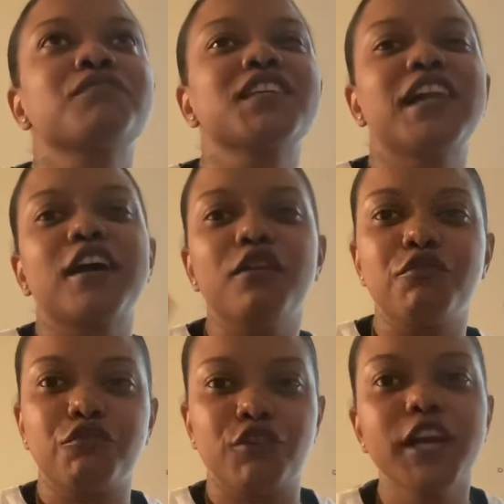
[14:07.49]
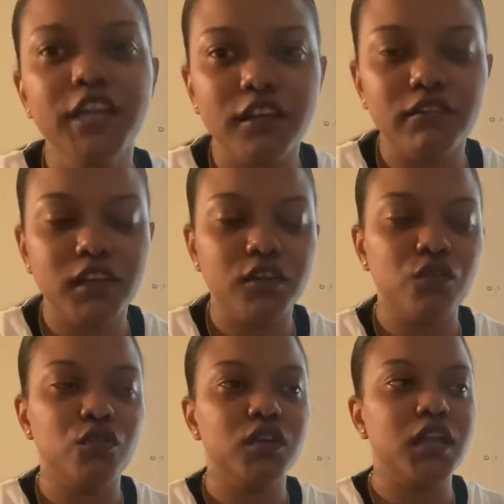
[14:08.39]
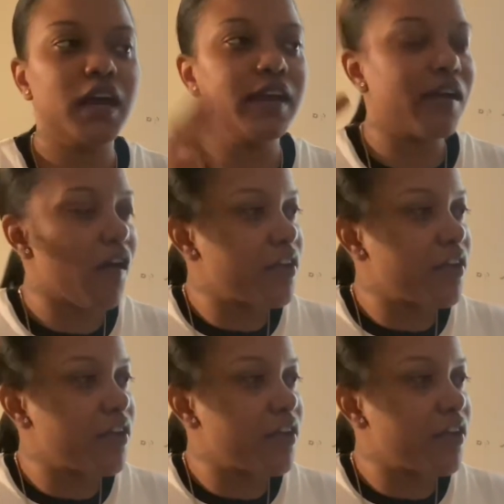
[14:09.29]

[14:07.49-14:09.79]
like afraid of it, or like